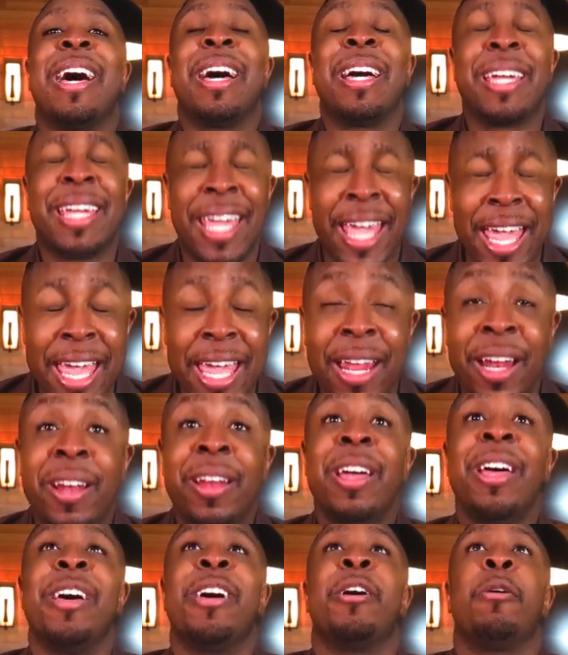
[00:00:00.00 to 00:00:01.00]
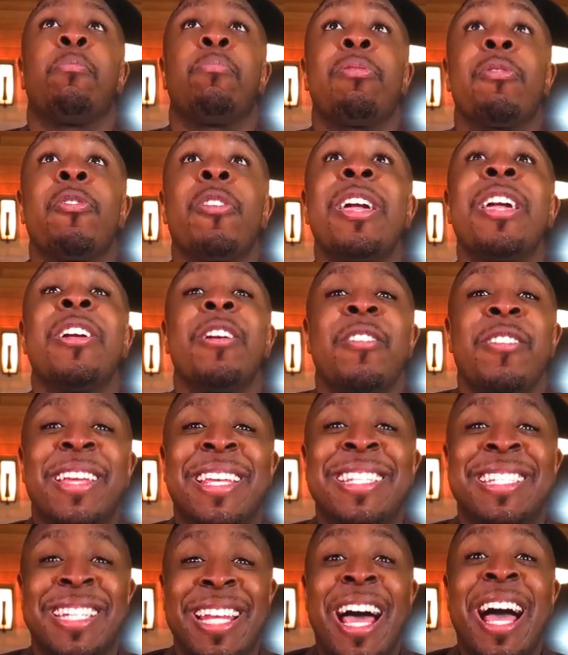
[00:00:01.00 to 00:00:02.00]
Again, prayer
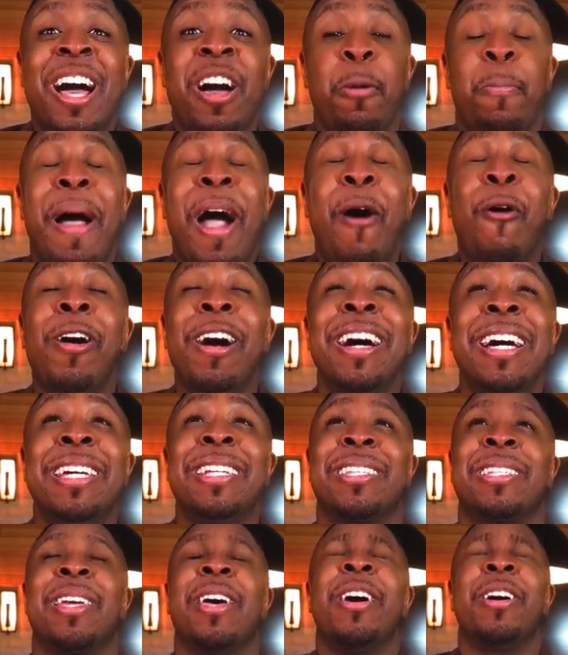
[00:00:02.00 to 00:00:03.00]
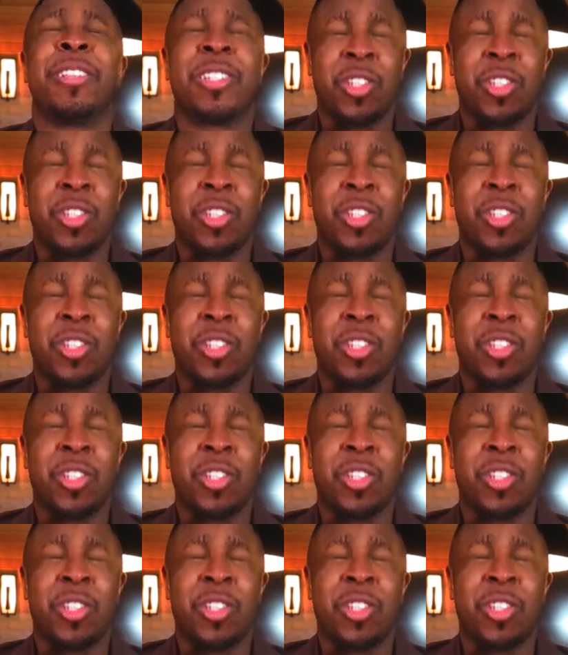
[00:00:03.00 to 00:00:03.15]
is not about us.